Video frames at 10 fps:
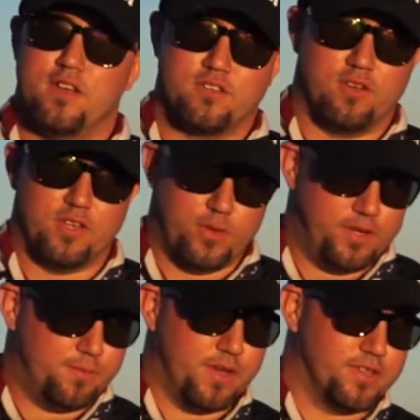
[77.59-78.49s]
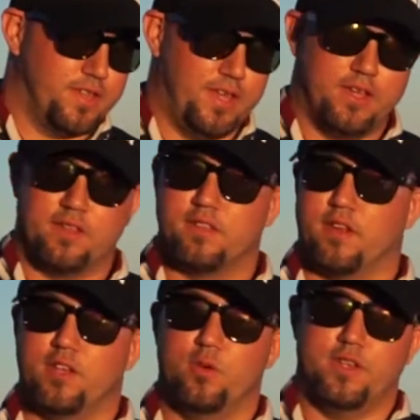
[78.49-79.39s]
So are you into Mustangs? Are
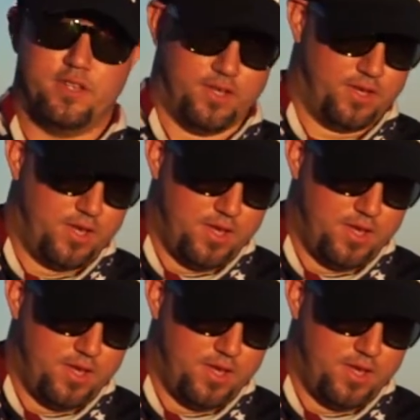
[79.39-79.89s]
you into